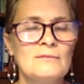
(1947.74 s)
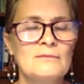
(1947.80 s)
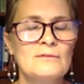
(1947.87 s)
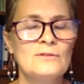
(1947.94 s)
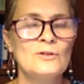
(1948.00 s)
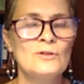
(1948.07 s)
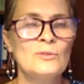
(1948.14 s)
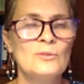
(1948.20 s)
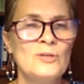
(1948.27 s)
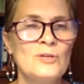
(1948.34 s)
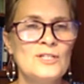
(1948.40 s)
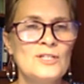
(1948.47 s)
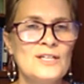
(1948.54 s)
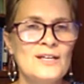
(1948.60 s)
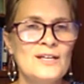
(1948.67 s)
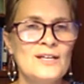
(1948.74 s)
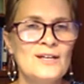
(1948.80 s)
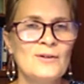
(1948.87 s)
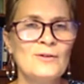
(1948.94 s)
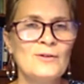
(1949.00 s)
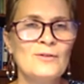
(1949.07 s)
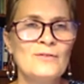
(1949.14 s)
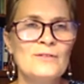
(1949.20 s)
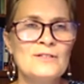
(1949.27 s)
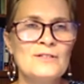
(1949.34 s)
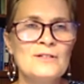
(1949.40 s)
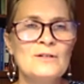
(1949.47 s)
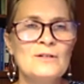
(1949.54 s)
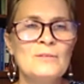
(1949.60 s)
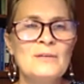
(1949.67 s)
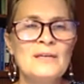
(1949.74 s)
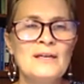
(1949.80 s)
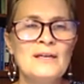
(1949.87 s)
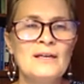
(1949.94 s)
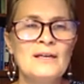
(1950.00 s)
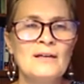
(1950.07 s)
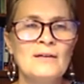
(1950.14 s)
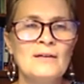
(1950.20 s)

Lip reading: to appreciate your own physical being,